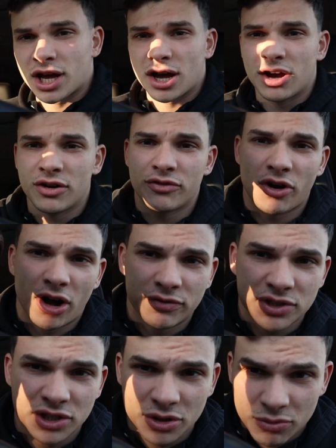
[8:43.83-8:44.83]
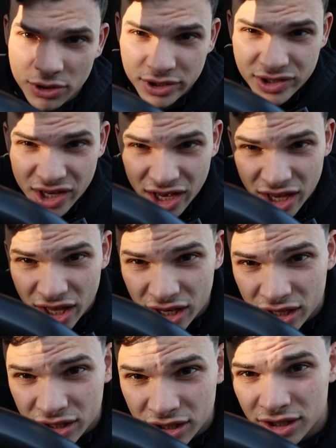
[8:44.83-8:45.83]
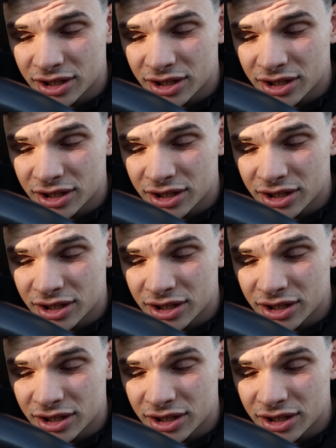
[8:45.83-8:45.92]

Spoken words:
have obviously the 110,